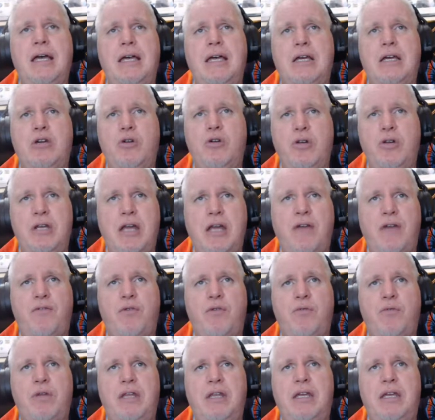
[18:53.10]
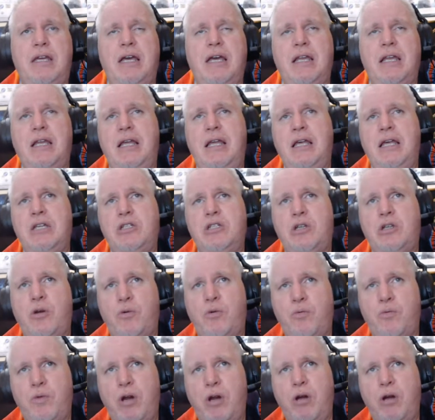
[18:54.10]
Could never really get his
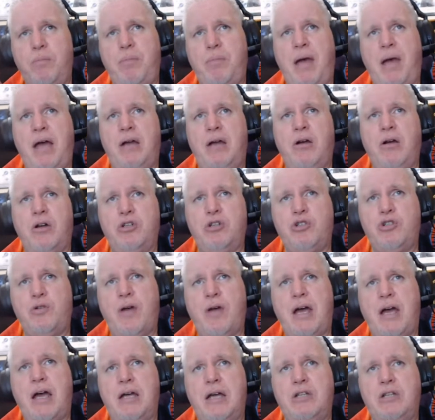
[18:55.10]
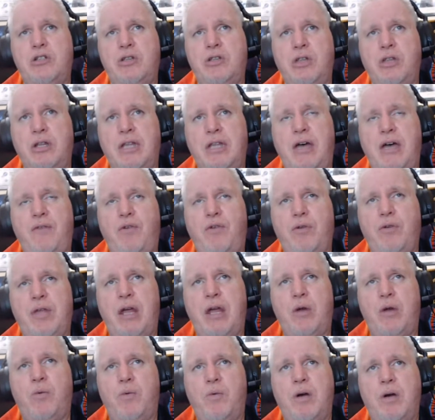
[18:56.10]
career back on track to the level
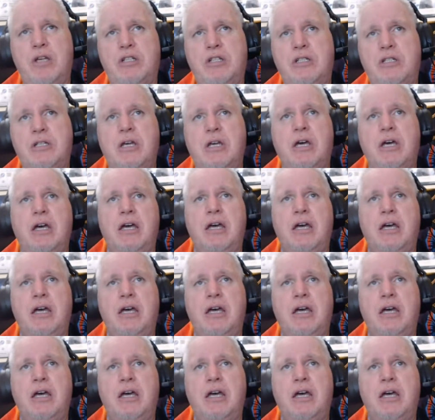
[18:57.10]
that it was